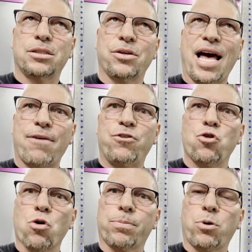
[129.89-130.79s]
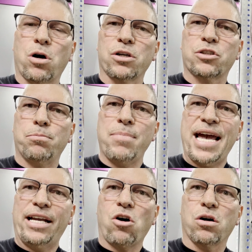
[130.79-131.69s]
to have your parts
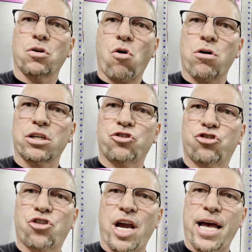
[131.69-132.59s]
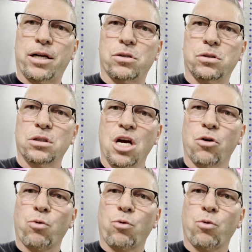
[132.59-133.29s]
made on our channel